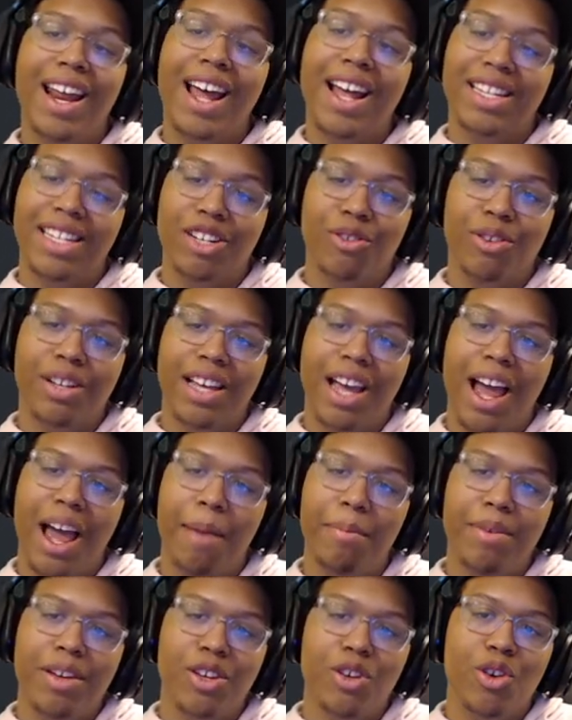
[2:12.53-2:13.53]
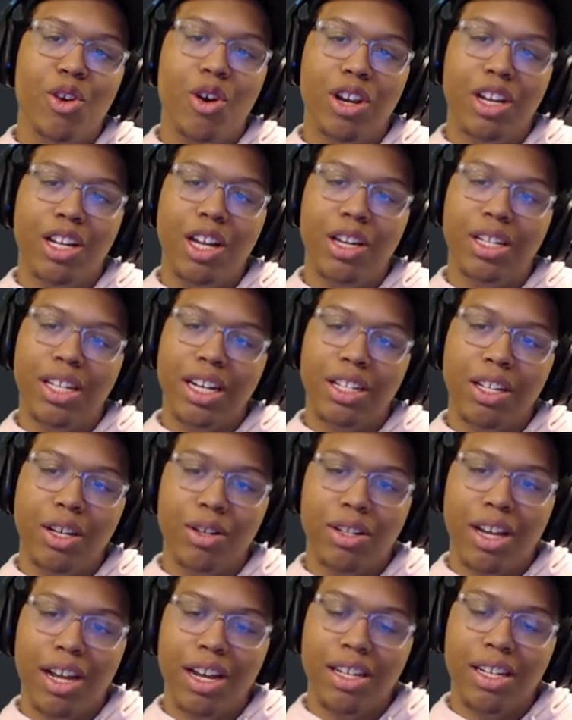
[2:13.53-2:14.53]
Everybody come really back to base. You going to Los
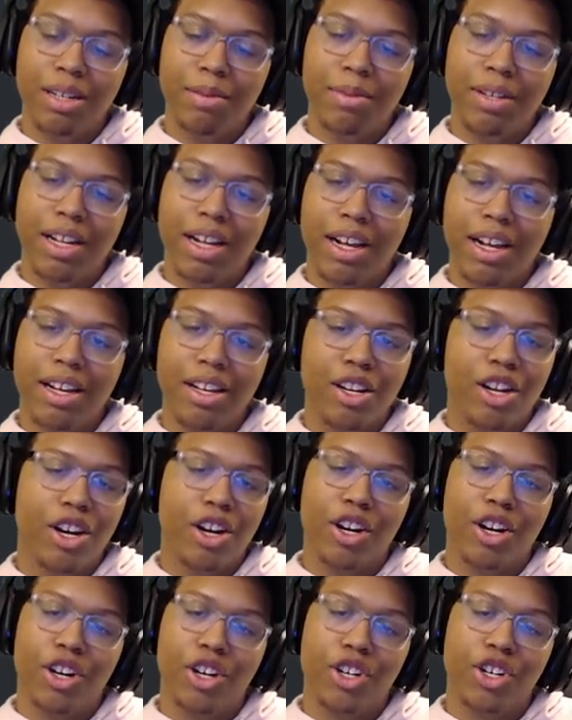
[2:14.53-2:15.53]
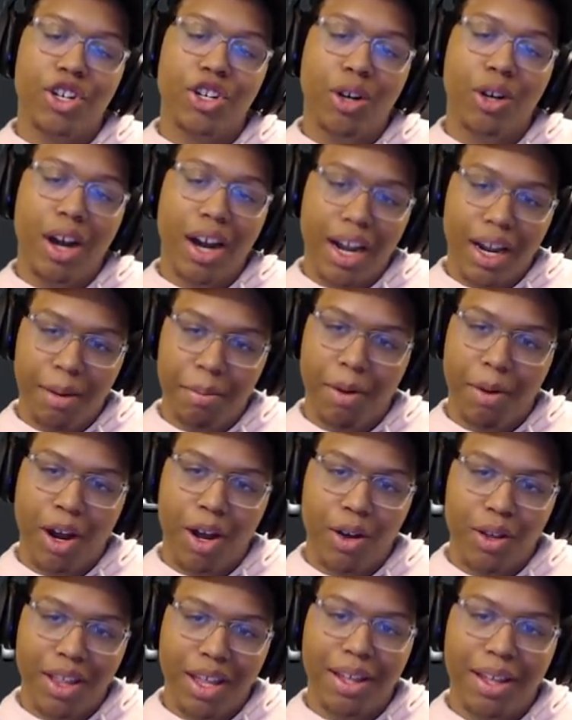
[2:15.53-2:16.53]
Santos Customs, nigga? You're straight,
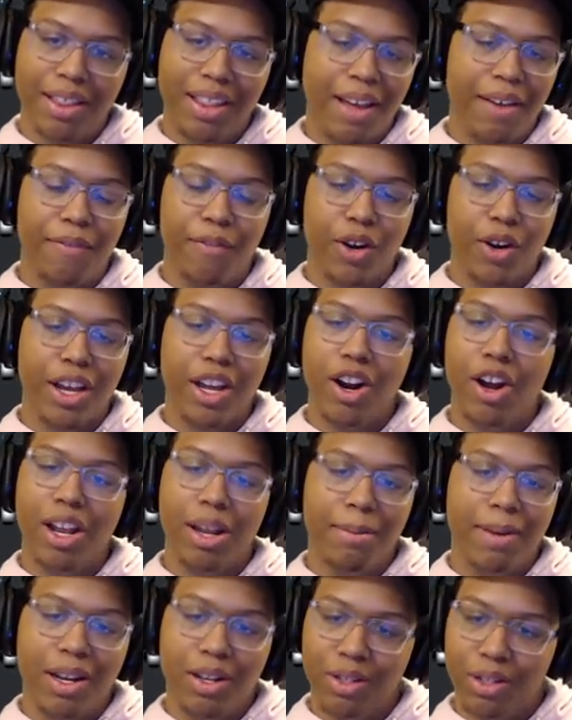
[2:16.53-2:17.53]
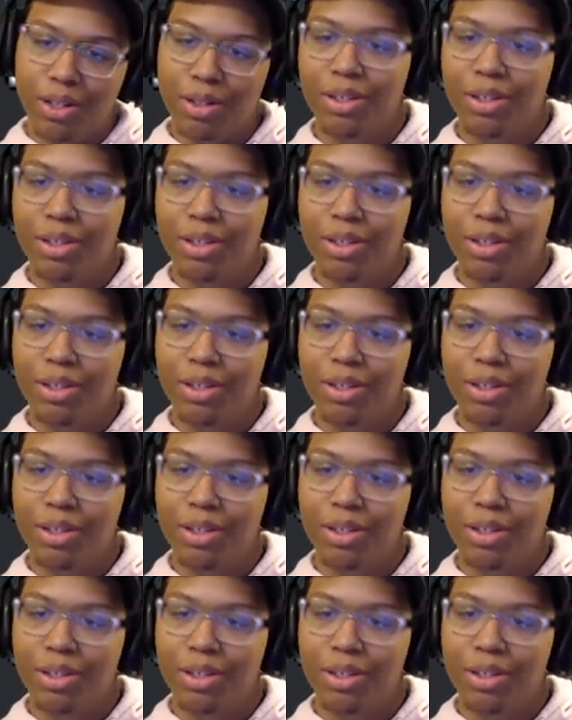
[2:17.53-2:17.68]
bro. You they, idiot, they forget all about you.